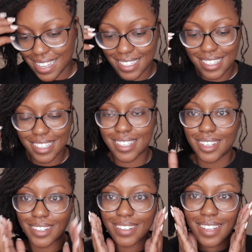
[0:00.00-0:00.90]
and
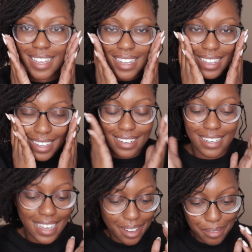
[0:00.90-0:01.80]
so
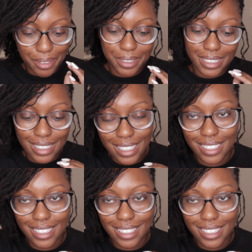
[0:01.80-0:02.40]
now I'm going